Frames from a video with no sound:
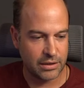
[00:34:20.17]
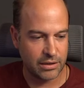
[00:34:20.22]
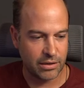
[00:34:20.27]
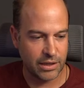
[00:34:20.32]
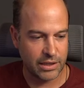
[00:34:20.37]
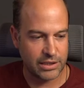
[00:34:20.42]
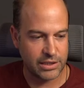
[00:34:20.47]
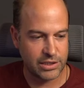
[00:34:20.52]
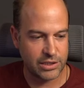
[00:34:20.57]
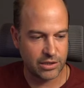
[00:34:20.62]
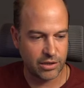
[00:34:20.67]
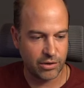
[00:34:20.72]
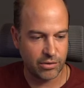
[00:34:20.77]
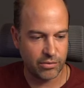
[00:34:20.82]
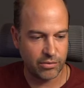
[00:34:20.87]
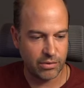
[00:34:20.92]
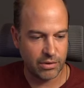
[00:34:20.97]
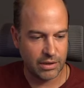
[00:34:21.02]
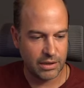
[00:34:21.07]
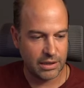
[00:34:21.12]
like
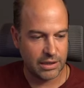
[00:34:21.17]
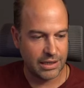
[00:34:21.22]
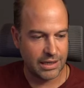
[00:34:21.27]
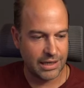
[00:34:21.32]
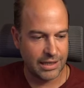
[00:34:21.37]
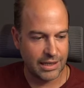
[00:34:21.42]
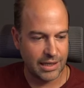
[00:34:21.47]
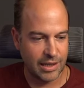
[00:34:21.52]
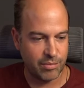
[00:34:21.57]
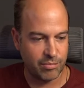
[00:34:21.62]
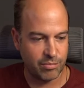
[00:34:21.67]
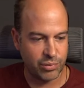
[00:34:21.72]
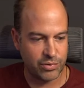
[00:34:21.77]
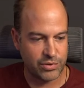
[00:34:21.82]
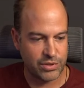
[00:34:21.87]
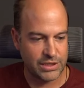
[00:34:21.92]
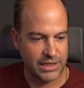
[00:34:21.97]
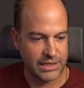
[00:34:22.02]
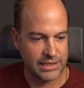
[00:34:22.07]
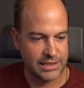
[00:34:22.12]
so, and then
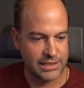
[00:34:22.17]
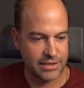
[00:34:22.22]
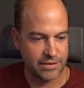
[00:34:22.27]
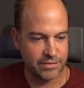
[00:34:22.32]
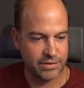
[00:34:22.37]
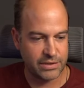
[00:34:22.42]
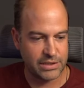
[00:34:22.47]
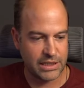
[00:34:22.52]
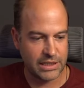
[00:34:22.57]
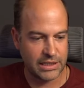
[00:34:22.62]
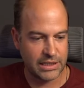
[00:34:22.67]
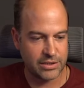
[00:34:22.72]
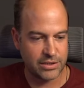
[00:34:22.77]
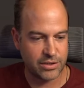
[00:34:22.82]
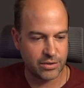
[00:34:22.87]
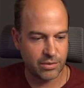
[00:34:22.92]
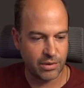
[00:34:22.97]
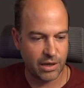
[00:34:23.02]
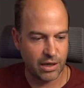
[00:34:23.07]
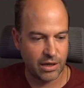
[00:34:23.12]
put sensitivity
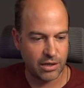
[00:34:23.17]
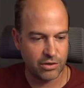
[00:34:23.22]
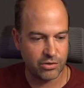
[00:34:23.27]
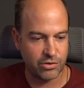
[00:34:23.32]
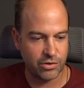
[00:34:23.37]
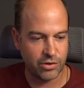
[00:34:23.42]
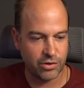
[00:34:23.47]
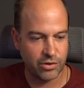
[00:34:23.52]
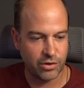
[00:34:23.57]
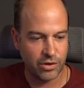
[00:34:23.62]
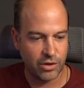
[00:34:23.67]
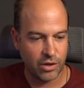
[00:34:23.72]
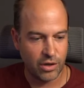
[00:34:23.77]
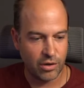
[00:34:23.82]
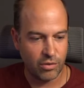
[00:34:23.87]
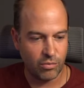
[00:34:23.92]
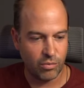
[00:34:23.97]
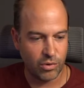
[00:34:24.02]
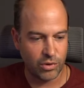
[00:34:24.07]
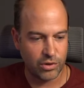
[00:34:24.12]
to 100,
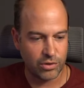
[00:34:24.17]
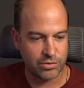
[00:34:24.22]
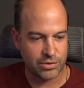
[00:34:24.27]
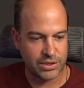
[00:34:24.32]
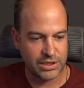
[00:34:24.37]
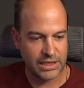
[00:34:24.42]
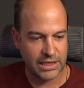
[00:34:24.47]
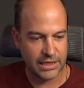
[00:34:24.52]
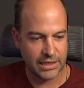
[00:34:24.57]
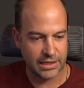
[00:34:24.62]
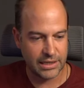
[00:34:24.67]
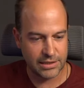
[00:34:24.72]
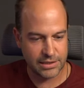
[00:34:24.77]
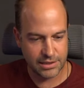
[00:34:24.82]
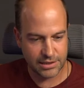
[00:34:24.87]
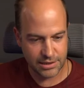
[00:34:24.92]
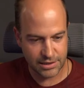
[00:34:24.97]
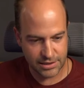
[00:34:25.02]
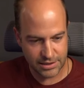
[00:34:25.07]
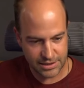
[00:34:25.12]
what you'll see
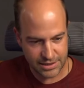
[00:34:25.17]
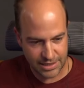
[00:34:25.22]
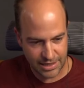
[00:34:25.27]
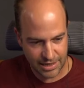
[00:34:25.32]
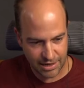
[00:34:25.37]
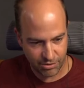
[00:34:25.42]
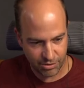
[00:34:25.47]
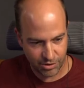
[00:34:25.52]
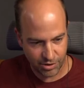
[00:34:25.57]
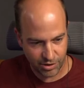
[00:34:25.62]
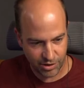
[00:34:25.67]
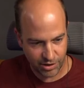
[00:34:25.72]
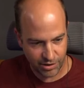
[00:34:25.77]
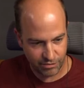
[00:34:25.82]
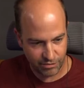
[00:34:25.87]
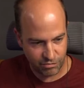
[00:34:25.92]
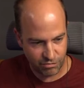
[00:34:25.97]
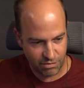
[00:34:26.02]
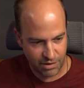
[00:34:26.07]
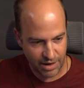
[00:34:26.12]
is it's now kind
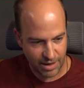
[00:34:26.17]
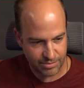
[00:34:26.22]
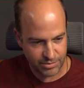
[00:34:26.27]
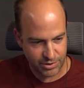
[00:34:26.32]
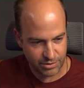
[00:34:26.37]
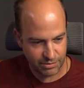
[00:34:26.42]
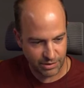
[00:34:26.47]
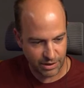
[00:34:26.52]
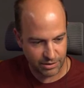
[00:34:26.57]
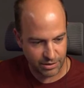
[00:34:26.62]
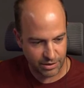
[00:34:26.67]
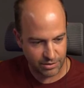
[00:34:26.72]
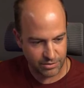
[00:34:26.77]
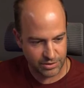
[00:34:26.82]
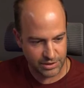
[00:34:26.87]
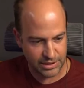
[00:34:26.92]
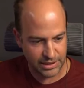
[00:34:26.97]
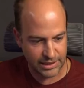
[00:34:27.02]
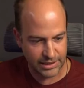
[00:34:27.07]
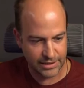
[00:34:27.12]
of wrapped around
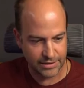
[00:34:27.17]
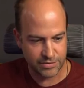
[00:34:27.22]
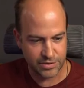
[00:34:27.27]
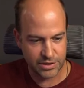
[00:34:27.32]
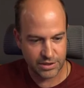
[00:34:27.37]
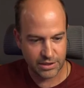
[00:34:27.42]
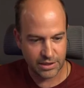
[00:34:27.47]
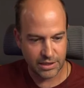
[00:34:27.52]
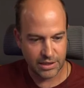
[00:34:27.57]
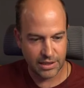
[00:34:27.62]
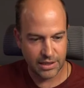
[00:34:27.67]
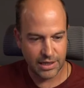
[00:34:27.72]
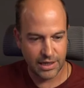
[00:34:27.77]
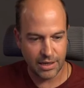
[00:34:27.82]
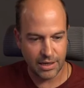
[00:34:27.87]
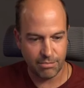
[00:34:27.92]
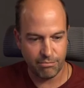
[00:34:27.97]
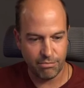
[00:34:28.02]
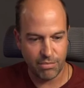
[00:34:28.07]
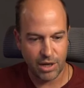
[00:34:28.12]
those leaves
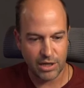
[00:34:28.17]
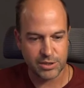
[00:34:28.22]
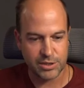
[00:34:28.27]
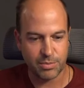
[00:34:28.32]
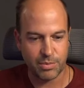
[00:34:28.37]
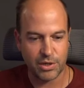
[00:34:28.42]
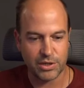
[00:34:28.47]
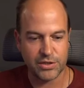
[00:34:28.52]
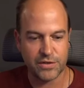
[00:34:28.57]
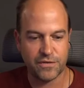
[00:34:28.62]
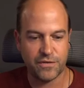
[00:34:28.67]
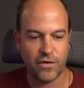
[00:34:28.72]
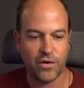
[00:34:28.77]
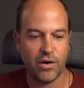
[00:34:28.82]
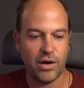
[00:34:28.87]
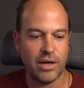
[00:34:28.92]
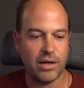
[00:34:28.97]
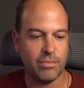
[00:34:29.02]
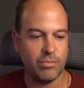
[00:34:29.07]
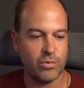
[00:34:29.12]
in a much, much
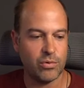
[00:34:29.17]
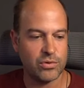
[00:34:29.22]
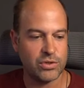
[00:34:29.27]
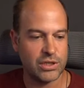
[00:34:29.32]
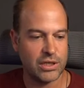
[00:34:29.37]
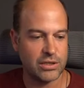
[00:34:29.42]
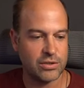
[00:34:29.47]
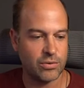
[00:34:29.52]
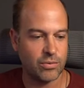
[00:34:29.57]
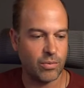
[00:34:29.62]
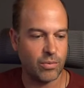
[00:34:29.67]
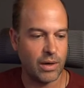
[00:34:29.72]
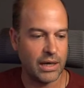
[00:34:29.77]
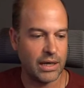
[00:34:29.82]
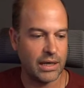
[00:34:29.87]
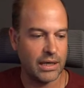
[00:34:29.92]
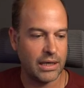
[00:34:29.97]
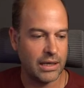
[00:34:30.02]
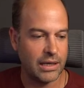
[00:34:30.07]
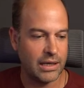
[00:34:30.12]
finer, more subtle
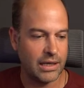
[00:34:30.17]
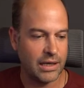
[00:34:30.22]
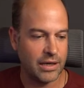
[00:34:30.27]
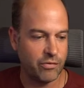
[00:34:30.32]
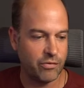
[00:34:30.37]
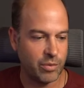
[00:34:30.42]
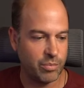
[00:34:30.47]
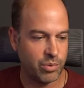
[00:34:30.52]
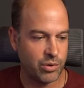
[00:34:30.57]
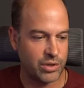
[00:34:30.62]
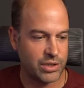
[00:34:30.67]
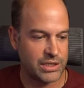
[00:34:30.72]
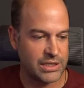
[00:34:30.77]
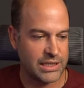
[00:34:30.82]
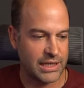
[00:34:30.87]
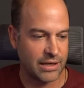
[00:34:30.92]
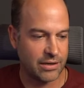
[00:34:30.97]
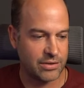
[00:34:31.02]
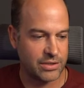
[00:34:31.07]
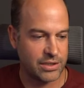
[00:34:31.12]
way. If we put this
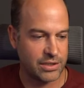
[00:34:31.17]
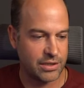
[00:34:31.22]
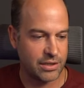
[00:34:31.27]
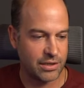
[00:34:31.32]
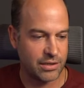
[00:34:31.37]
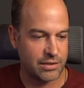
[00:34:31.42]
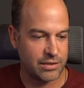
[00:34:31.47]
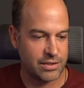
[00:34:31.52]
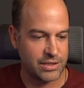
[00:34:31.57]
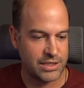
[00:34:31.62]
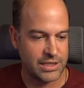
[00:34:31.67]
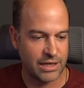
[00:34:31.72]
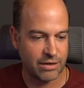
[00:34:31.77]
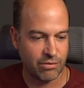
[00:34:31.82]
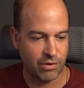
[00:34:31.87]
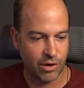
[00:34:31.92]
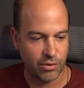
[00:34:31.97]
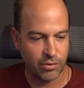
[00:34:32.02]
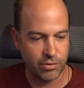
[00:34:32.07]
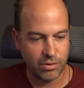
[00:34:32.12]
down to
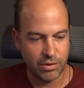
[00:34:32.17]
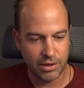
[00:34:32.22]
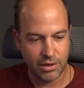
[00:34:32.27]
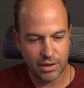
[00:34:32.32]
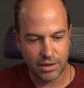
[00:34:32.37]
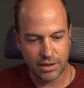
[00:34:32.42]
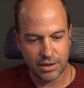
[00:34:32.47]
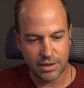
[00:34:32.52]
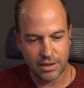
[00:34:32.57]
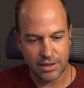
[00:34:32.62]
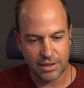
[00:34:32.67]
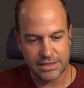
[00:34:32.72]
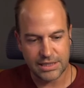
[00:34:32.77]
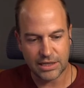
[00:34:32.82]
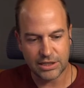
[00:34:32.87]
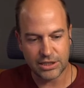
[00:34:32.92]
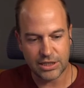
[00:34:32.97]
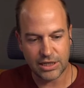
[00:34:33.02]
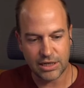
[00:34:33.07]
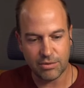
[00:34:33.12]
0,
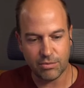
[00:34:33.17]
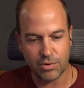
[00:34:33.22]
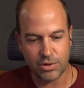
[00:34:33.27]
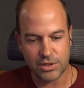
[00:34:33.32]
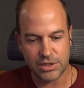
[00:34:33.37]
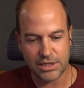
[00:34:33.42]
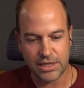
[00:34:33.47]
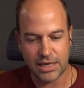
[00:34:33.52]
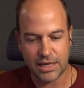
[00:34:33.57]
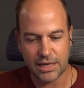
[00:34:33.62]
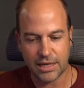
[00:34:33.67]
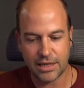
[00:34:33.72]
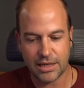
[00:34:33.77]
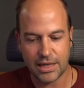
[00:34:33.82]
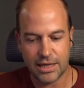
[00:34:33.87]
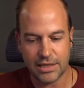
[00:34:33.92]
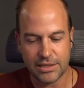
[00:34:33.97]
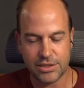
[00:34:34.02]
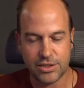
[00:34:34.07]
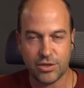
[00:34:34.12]
essentially
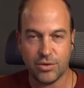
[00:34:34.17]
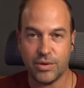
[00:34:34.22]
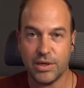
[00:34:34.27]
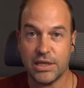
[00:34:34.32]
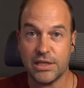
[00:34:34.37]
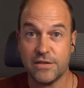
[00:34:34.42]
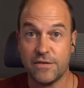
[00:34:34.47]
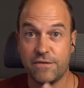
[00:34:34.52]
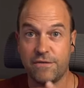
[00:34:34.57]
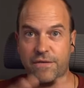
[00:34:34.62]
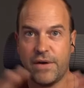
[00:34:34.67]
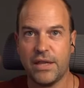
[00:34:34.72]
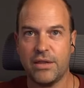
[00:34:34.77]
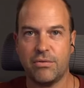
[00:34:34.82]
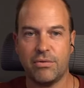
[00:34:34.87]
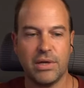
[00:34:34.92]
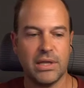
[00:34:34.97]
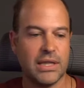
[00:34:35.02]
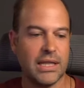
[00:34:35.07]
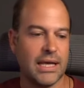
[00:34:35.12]
that's doing is
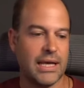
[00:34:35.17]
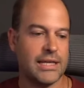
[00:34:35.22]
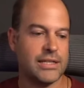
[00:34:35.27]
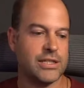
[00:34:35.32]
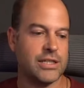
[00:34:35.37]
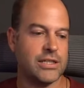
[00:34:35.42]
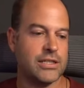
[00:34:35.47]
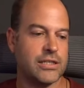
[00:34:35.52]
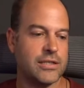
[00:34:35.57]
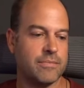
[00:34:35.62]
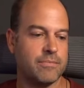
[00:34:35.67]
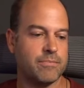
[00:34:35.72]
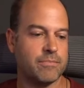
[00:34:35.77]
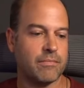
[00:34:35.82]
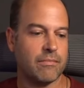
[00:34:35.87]
feathering the edges.